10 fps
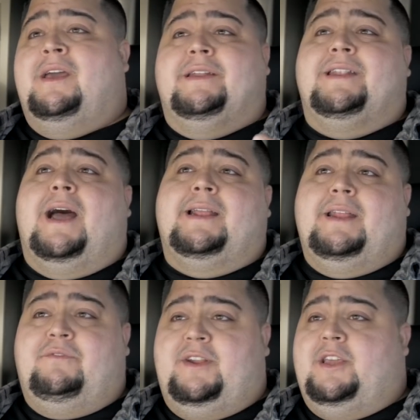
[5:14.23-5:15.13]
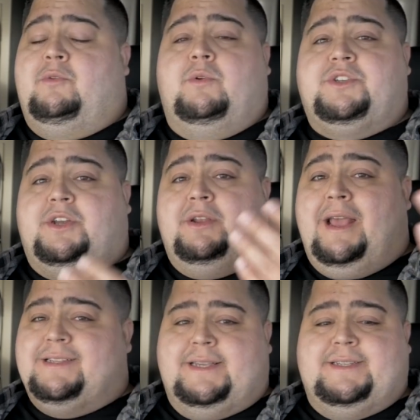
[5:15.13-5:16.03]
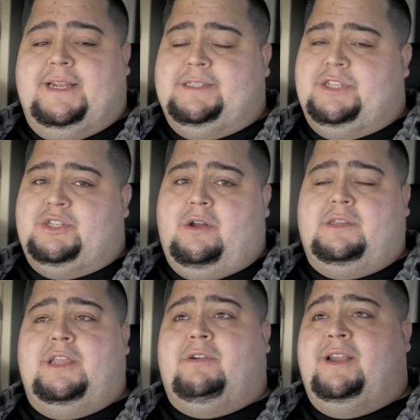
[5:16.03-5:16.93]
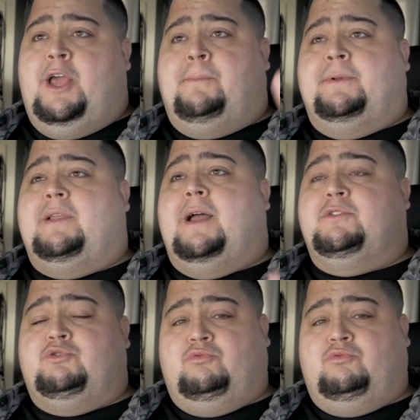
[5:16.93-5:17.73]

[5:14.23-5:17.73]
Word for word: not NVIDIA, which can, as I said at the start there, can help a lot